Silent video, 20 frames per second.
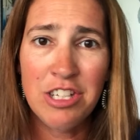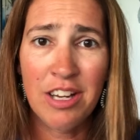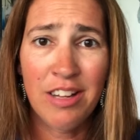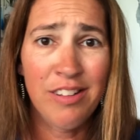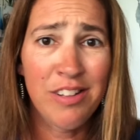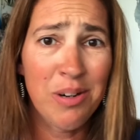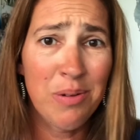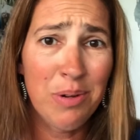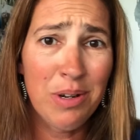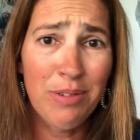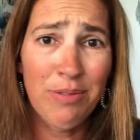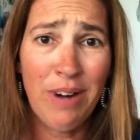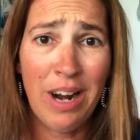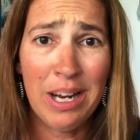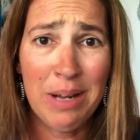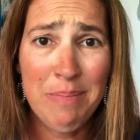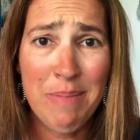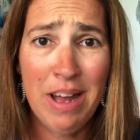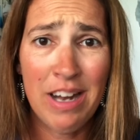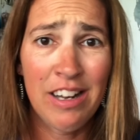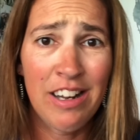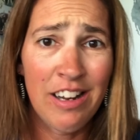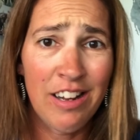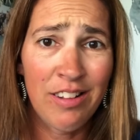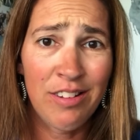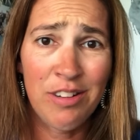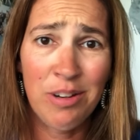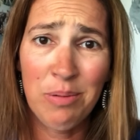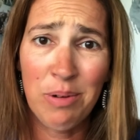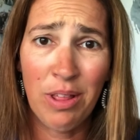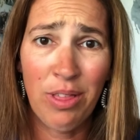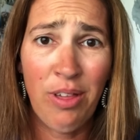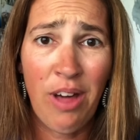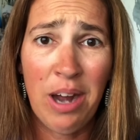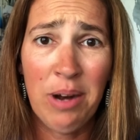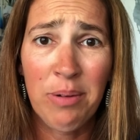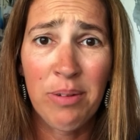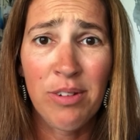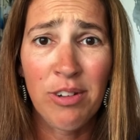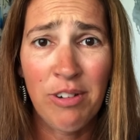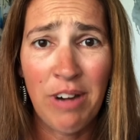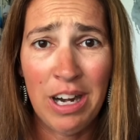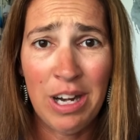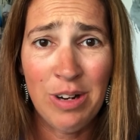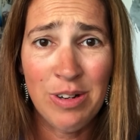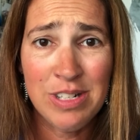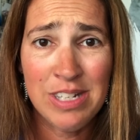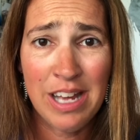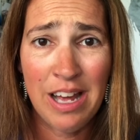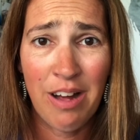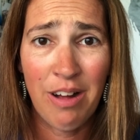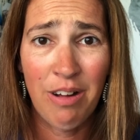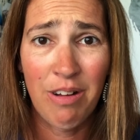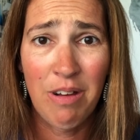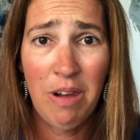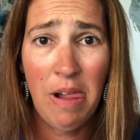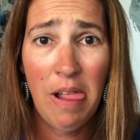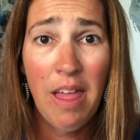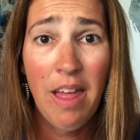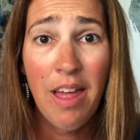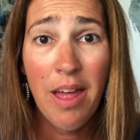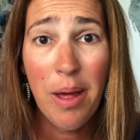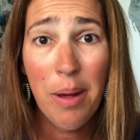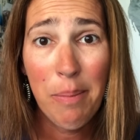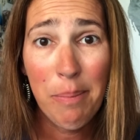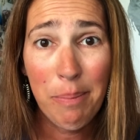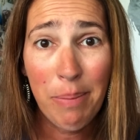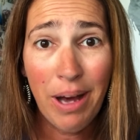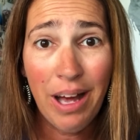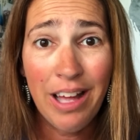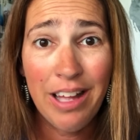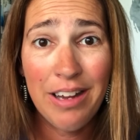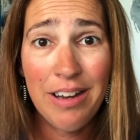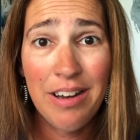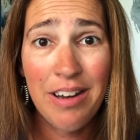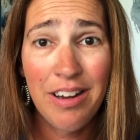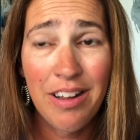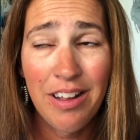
I still would have recommended it, still would have thought it was a great hotel. But